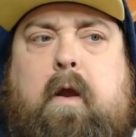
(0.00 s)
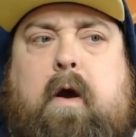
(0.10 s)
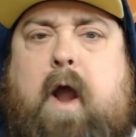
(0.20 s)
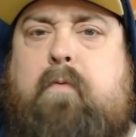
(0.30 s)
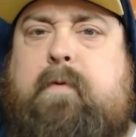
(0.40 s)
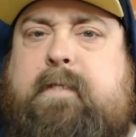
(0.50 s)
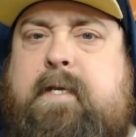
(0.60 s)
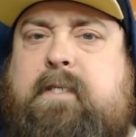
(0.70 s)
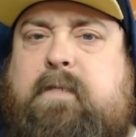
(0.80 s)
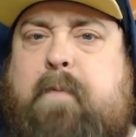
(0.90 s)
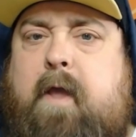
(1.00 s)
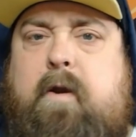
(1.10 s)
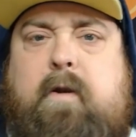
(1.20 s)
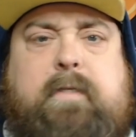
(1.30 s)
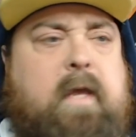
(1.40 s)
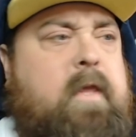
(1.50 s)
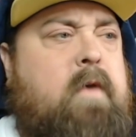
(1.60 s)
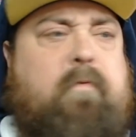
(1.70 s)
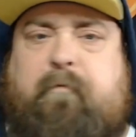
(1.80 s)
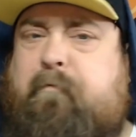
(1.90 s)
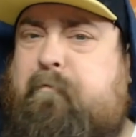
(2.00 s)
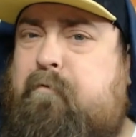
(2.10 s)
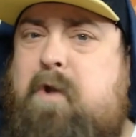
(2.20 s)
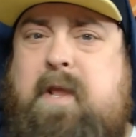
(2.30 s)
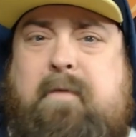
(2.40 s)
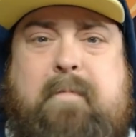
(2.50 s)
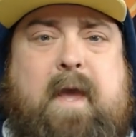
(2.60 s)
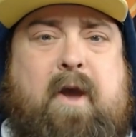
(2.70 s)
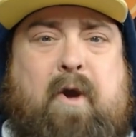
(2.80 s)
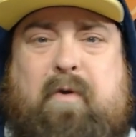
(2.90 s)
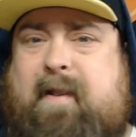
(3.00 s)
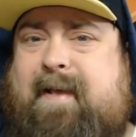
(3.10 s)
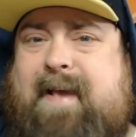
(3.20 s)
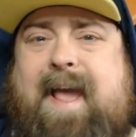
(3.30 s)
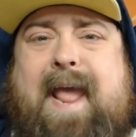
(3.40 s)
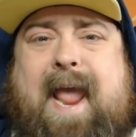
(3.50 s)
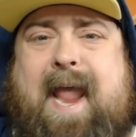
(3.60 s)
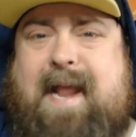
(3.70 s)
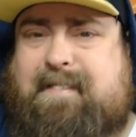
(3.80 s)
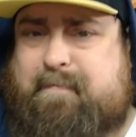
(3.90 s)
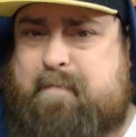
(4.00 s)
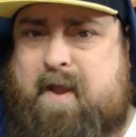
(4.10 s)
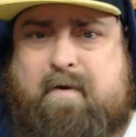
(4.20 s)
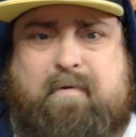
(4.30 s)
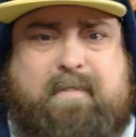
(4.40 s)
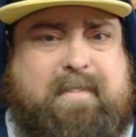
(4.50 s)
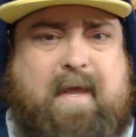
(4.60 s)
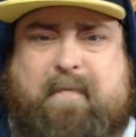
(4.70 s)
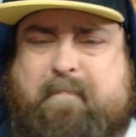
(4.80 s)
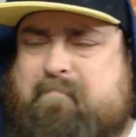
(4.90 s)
I would see spiders and they would freak me out. Like I hate spiders. Like